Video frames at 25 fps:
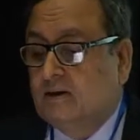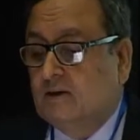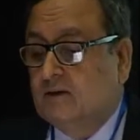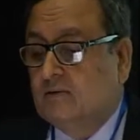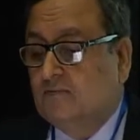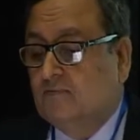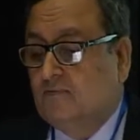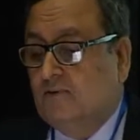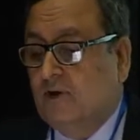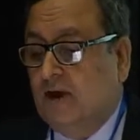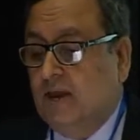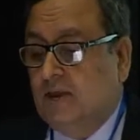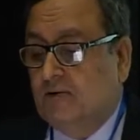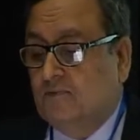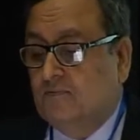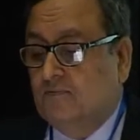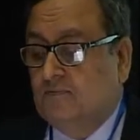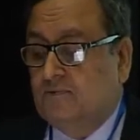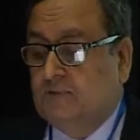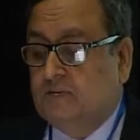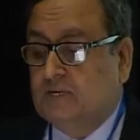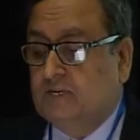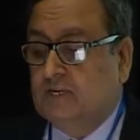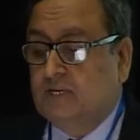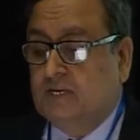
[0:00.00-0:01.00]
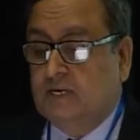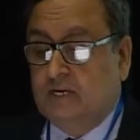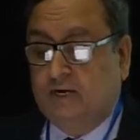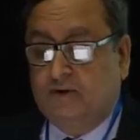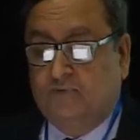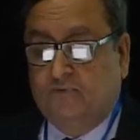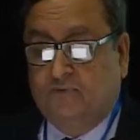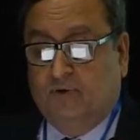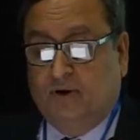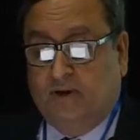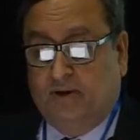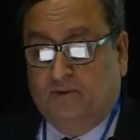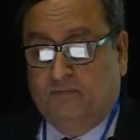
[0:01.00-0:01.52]
5,
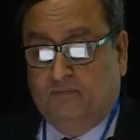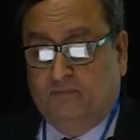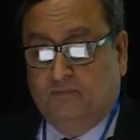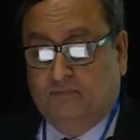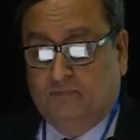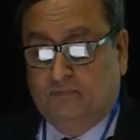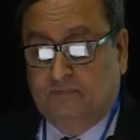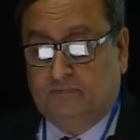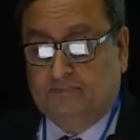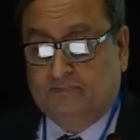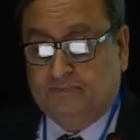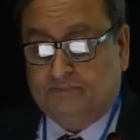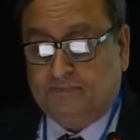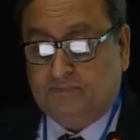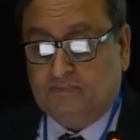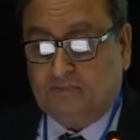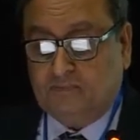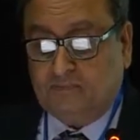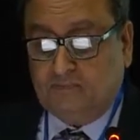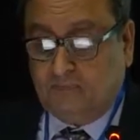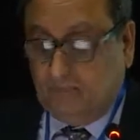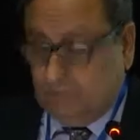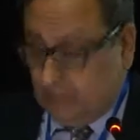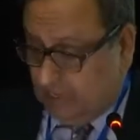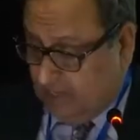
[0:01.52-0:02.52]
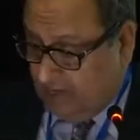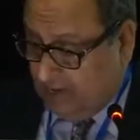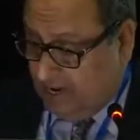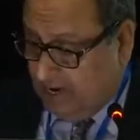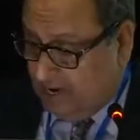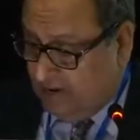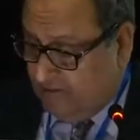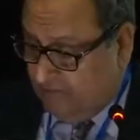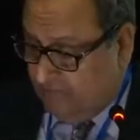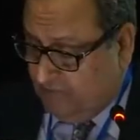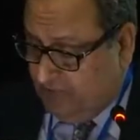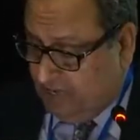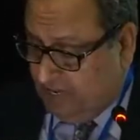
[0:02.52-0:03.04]
CDK5.
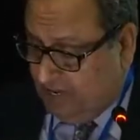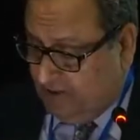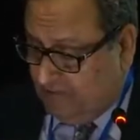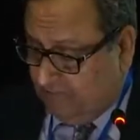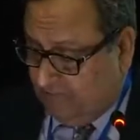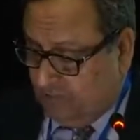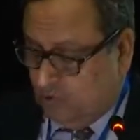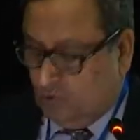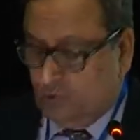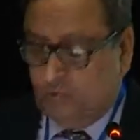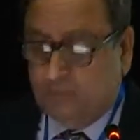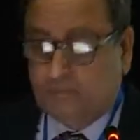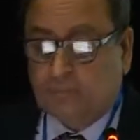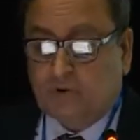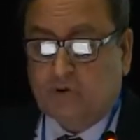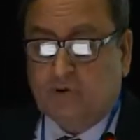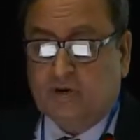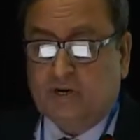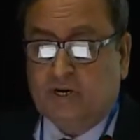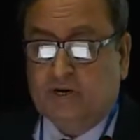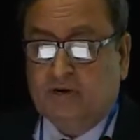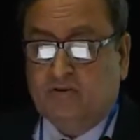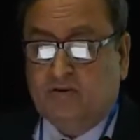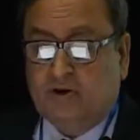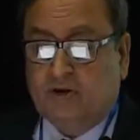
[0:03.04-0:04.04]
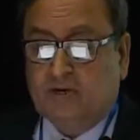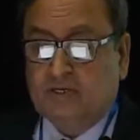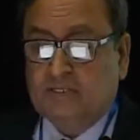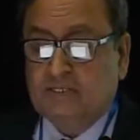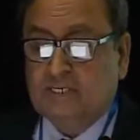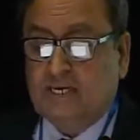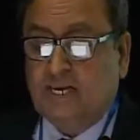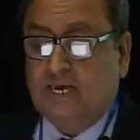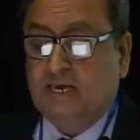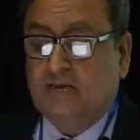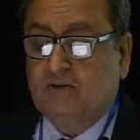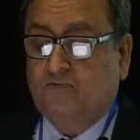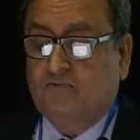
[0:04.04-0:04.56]
And we have two important drugs
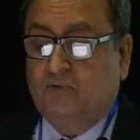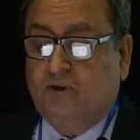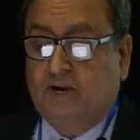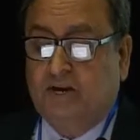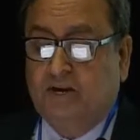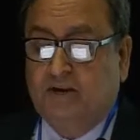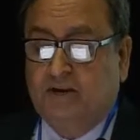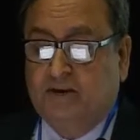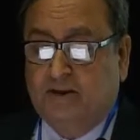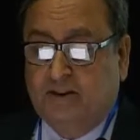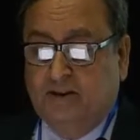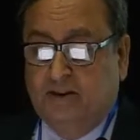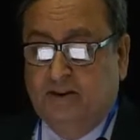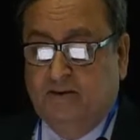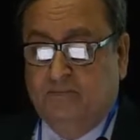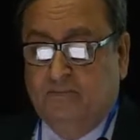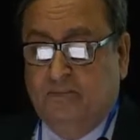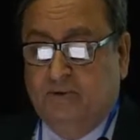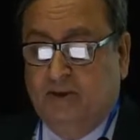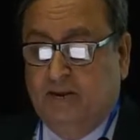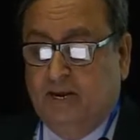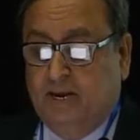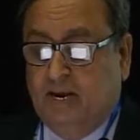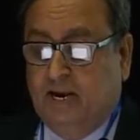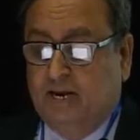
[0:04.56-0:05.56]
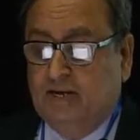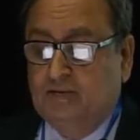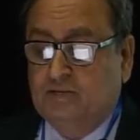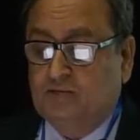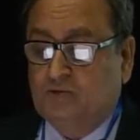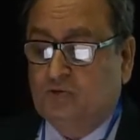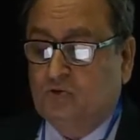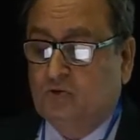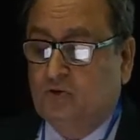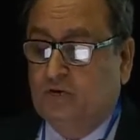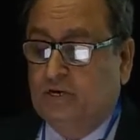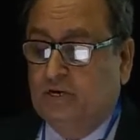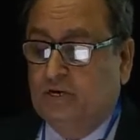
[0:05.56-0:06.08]
like vandatinib and
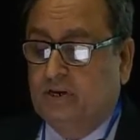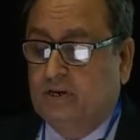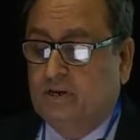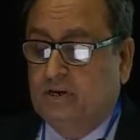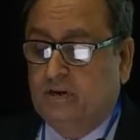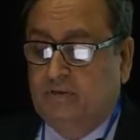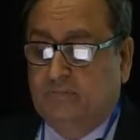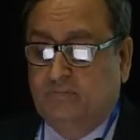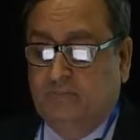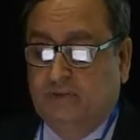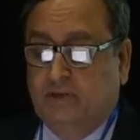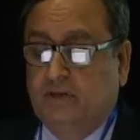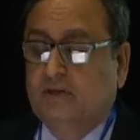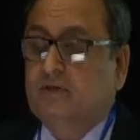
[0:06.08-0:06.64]
sunitinib,